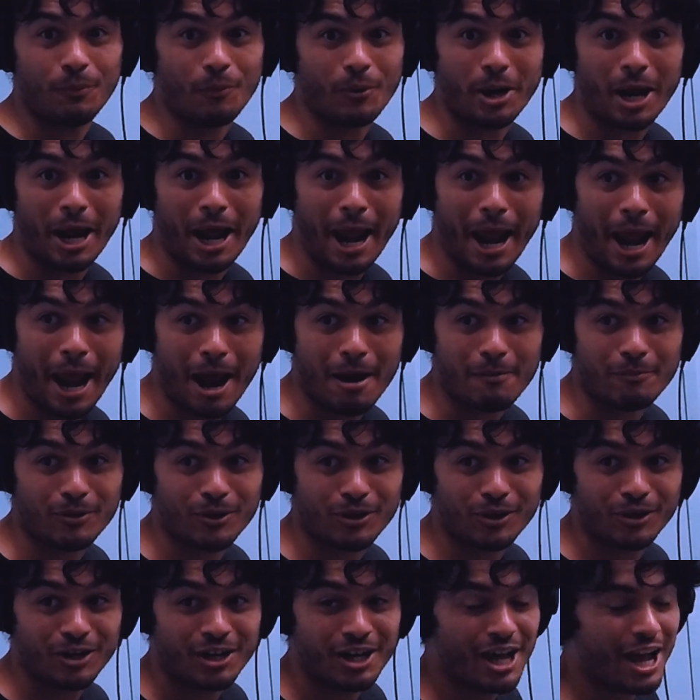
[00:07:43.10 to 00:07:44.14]
with a
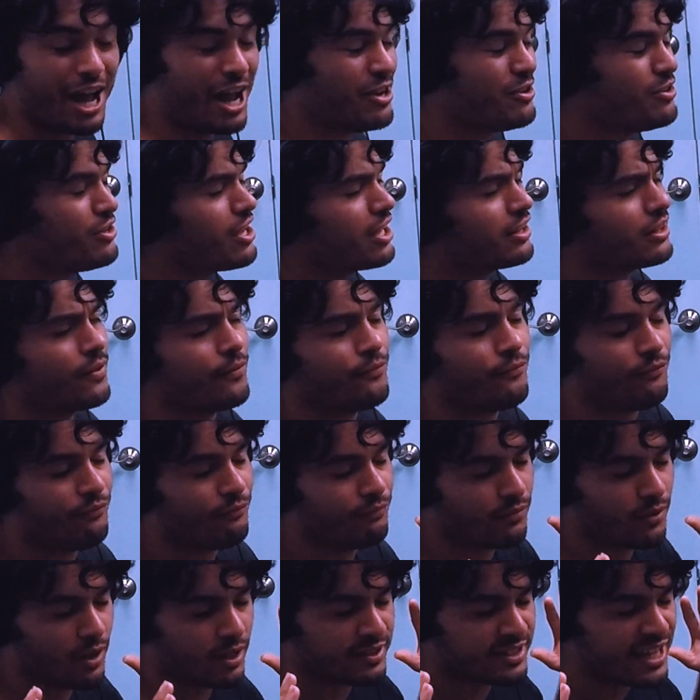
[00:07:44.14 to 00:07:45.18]
hammer. And you got
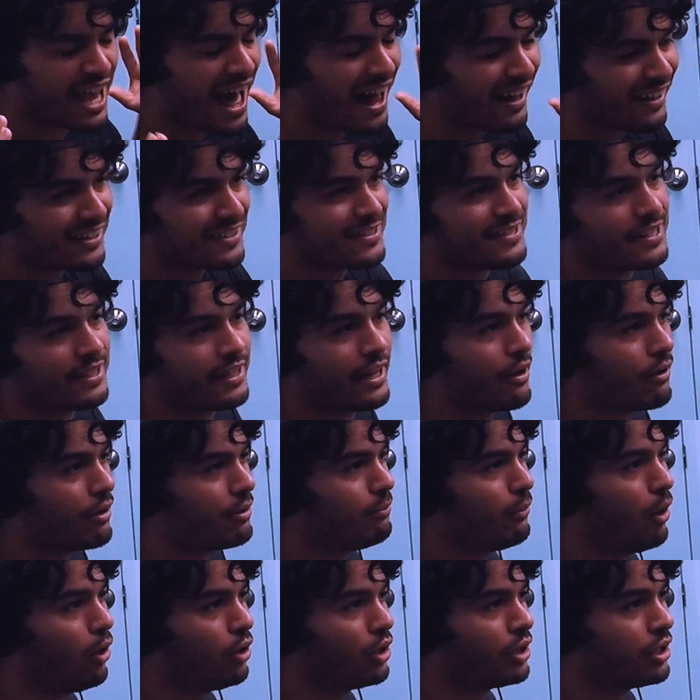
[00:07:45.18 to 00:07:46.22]
the talented Carey
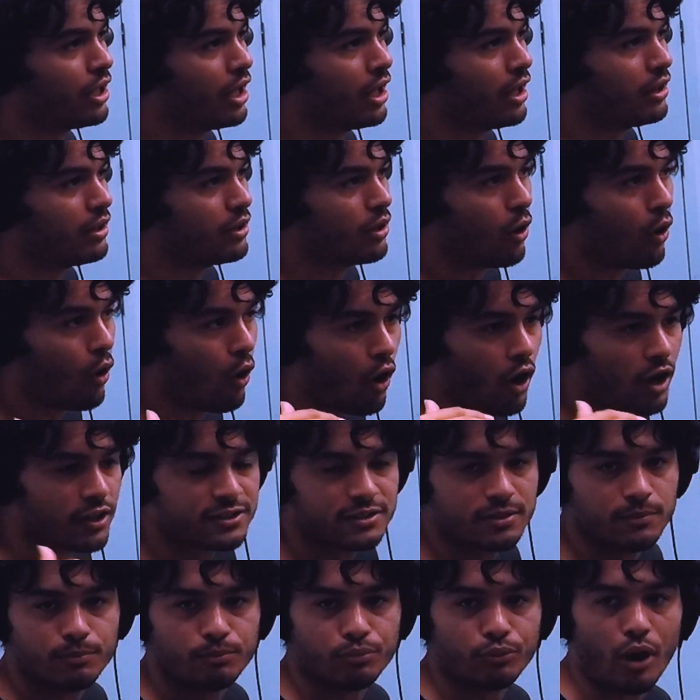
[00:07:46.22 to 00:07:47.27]
Mulligan, the
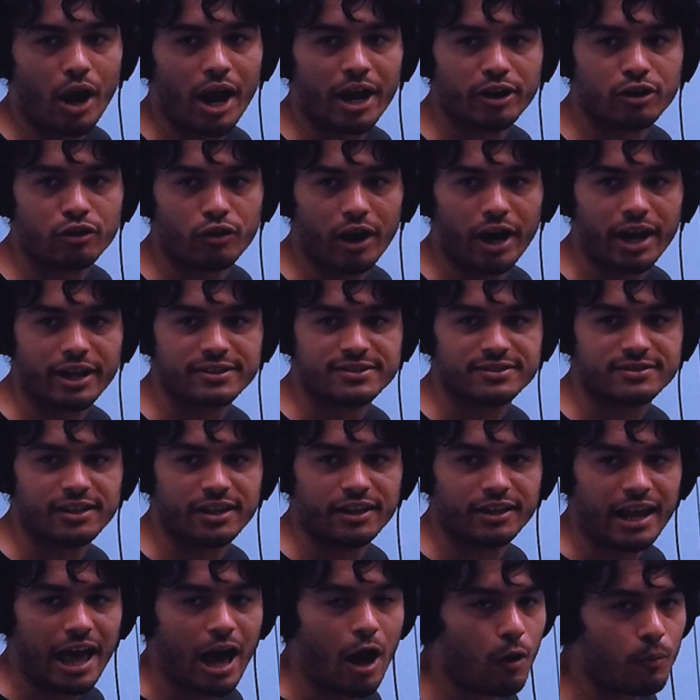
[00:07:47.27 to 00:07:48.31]
awesome Bryan
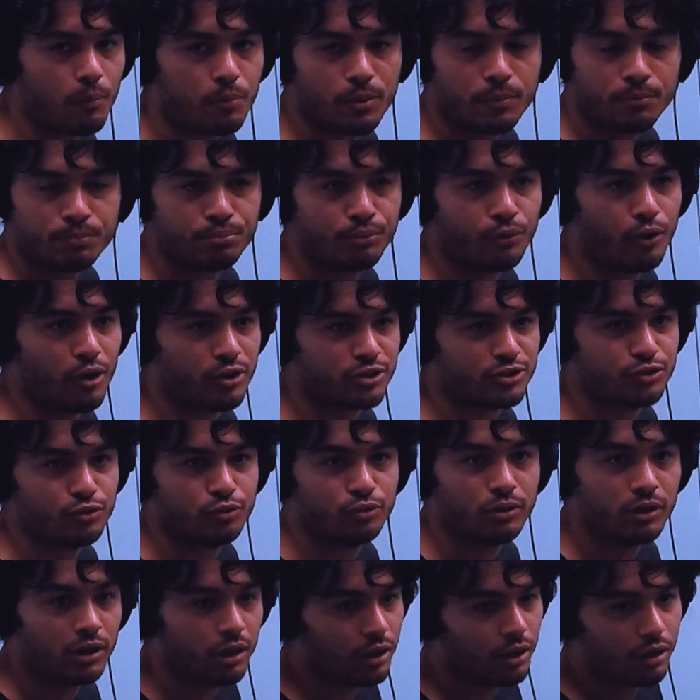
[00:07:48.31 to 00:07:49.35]
Cranston, Albert Brooks,
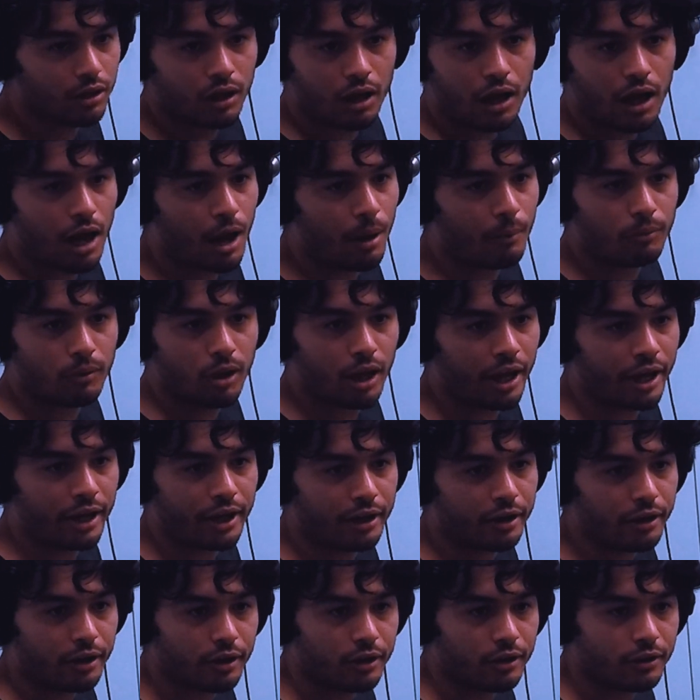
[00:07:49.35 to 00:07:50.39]
who I'm
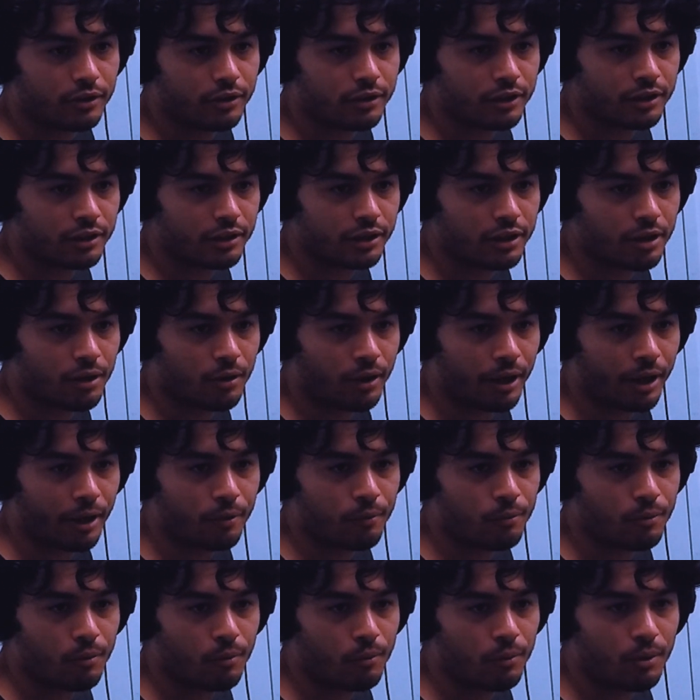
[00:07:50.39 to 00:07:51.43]
like
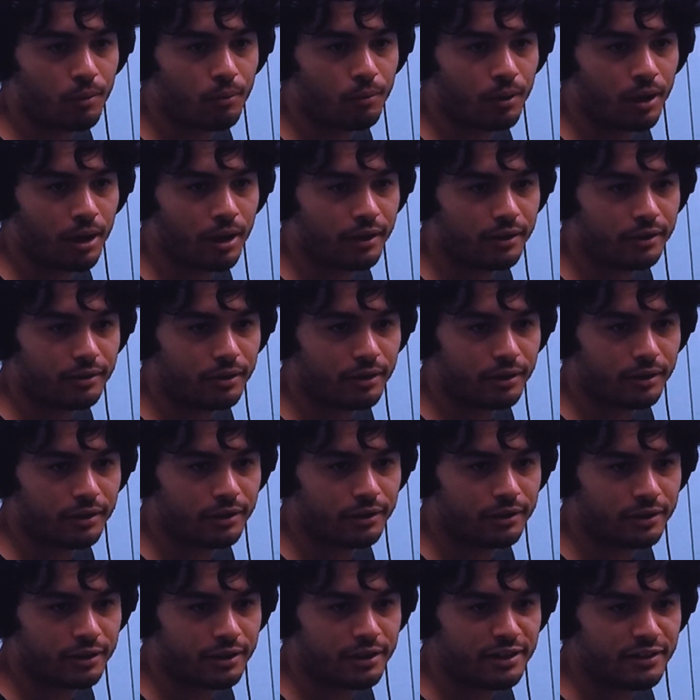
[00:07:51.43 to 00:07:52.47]
what
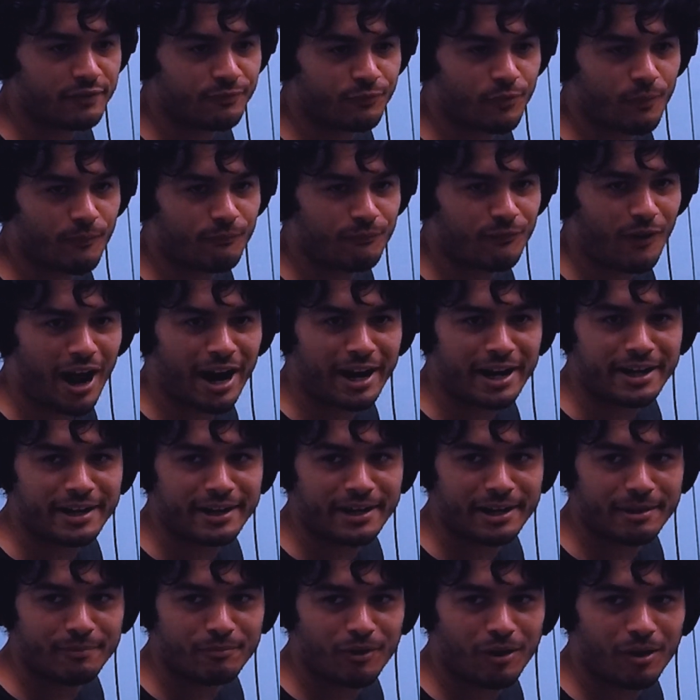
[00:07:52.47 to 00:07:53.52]
from Finding
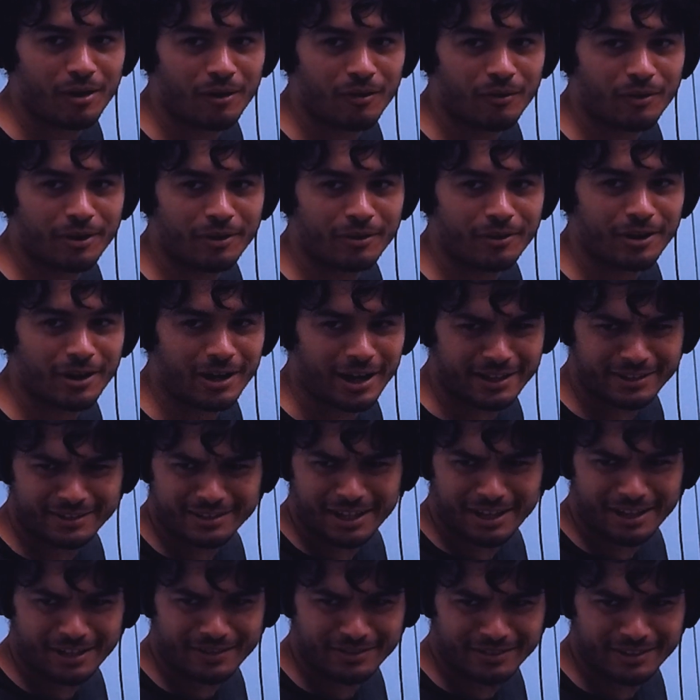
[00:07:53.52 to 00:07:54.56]
Nemo. I
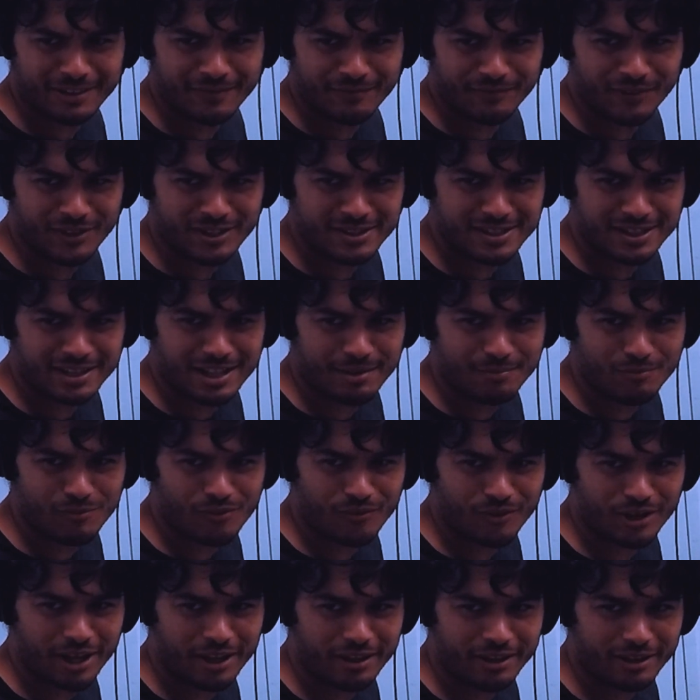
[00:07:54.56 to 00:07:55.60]
think if he's in that
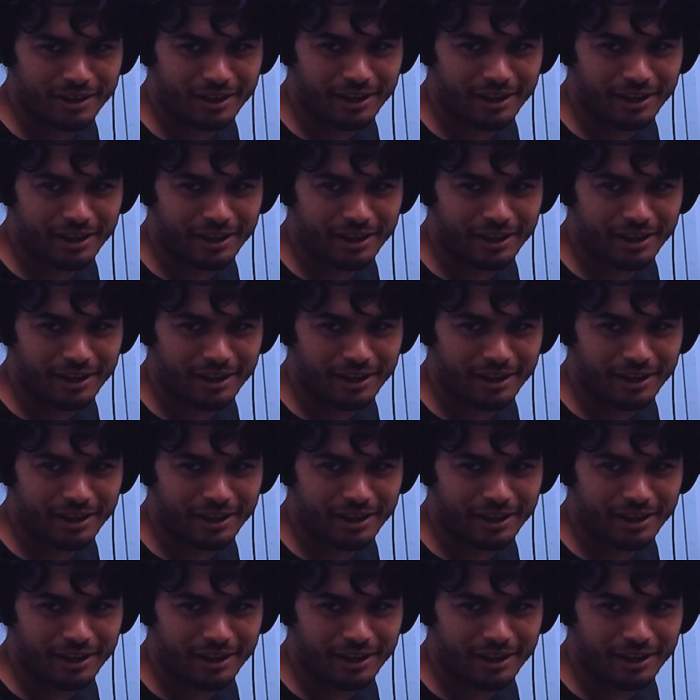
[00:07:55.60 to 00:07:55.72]
movie,